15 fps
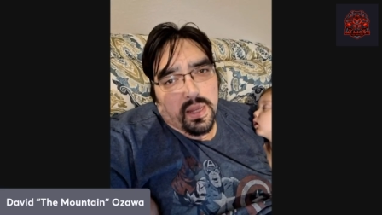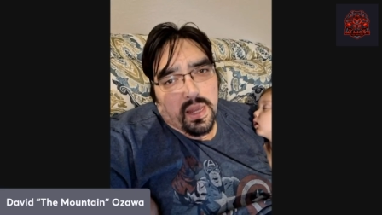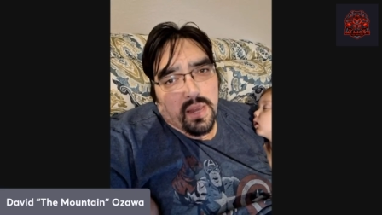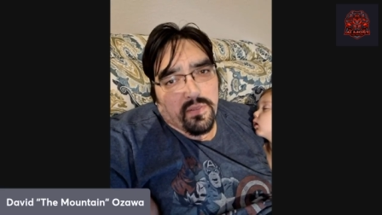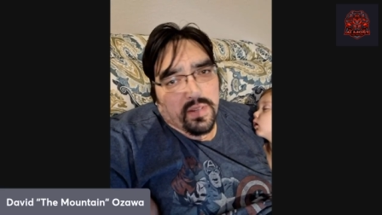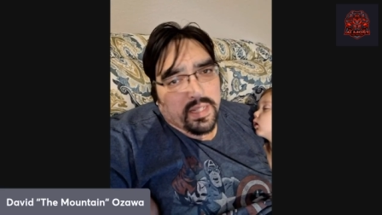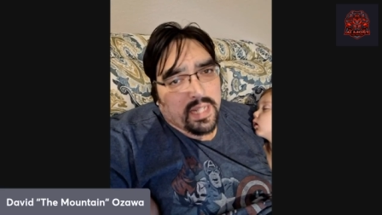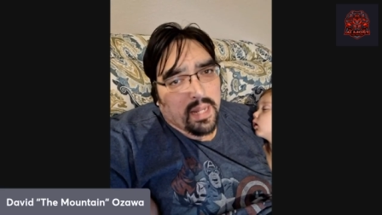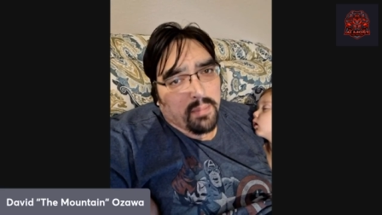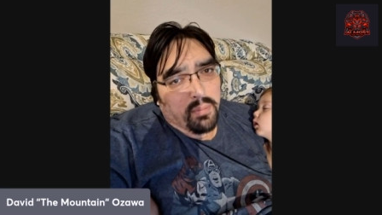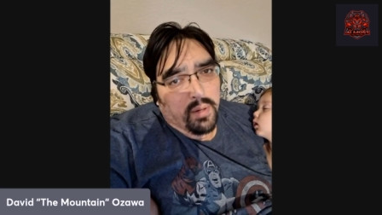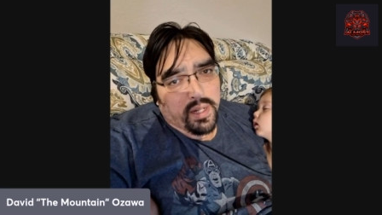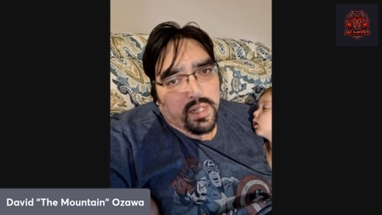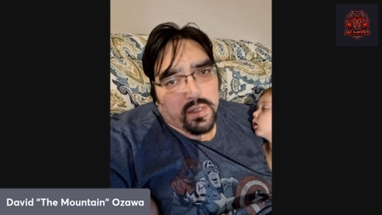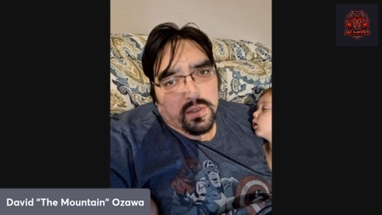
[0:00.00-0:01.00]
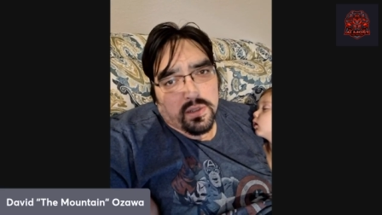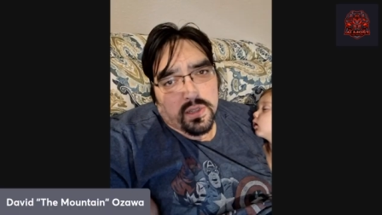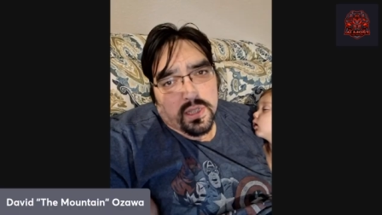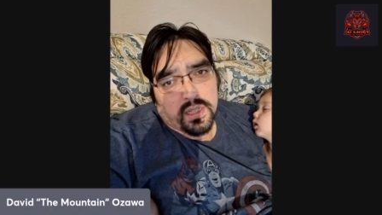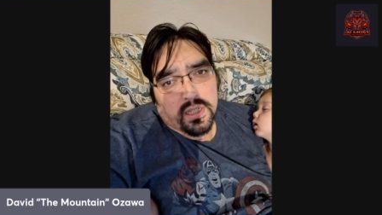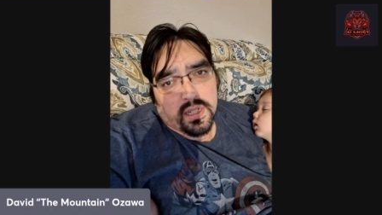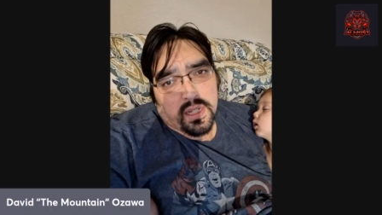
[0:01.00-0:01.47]
If he's got
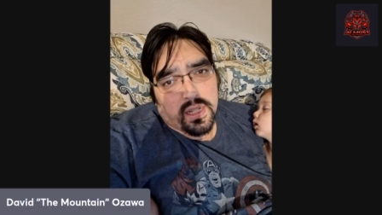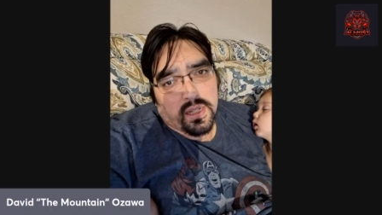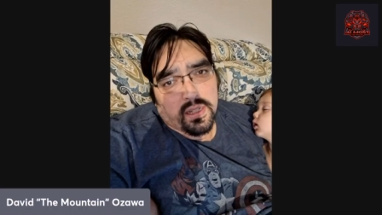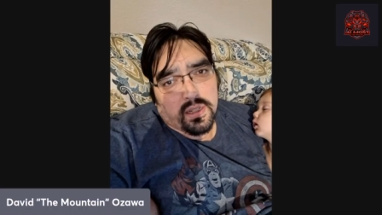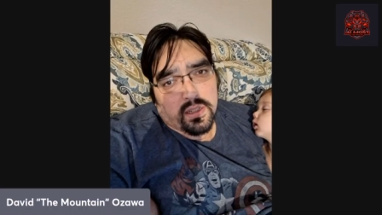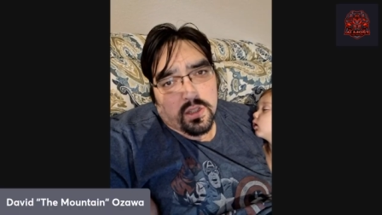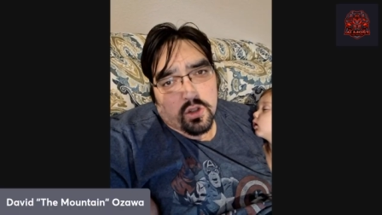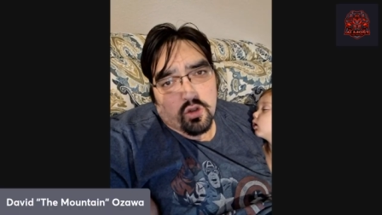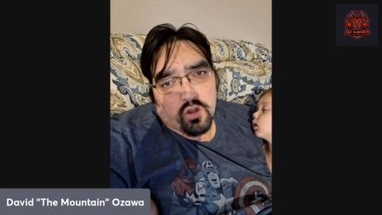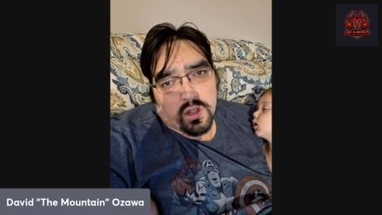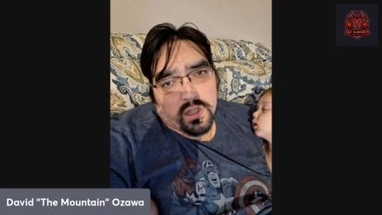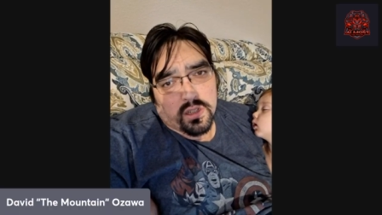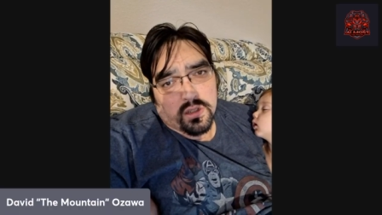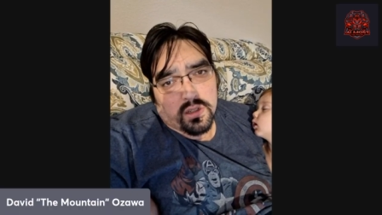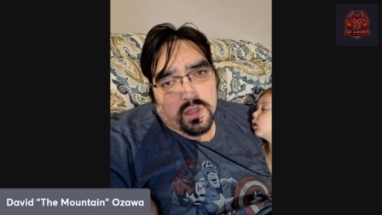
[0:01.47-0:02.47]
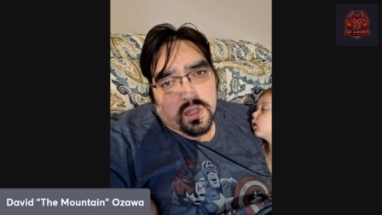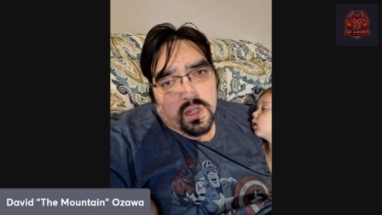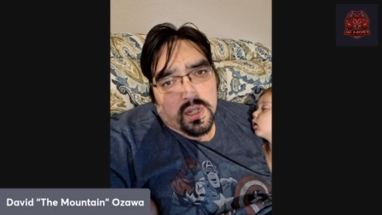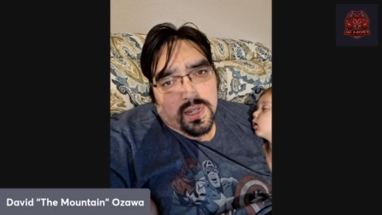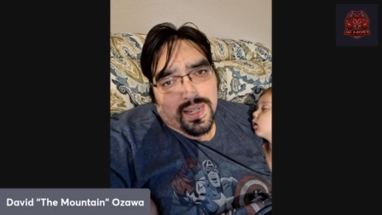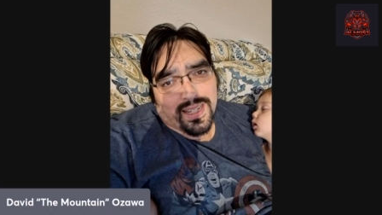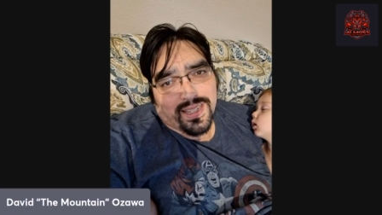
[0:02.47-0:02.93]
Predators, Destructors,
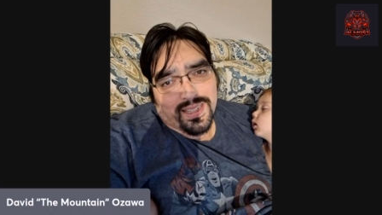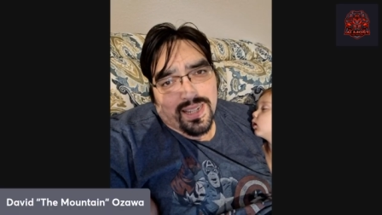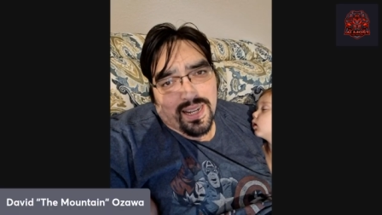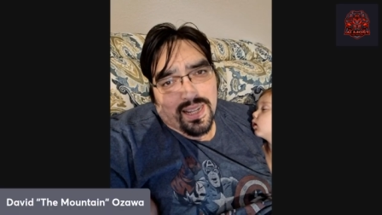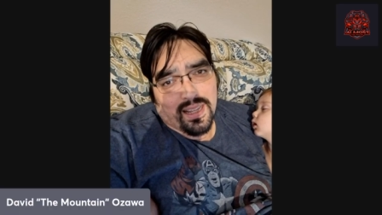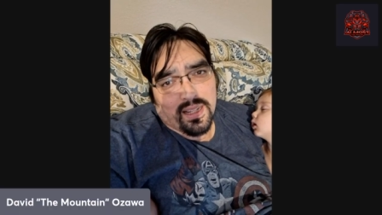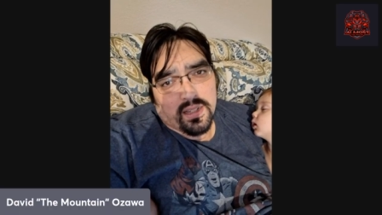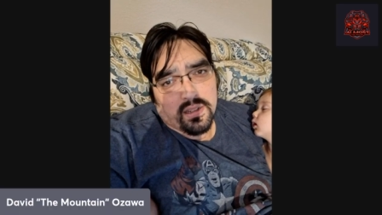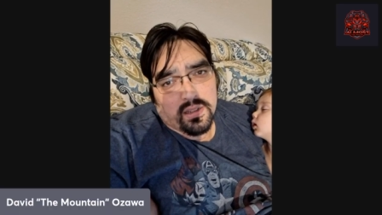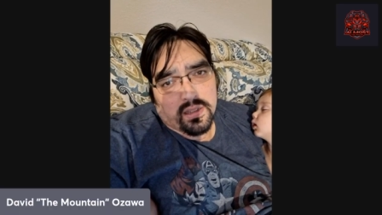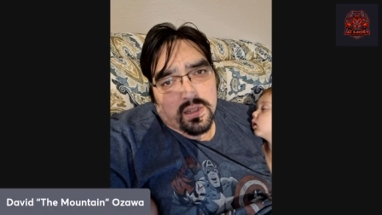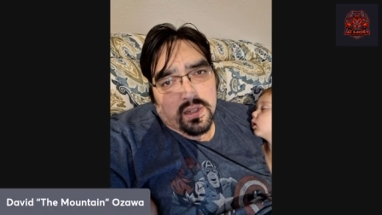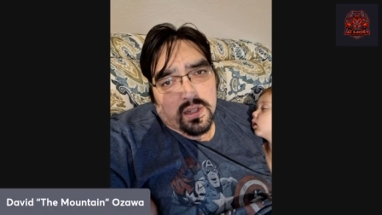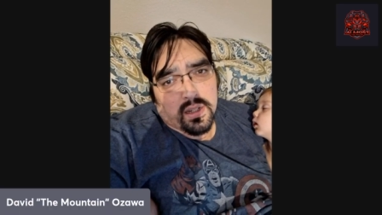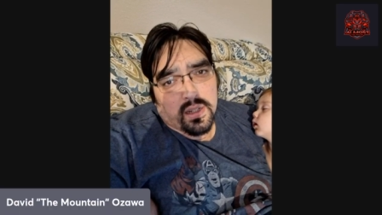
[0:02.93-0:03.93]
and Annihilators,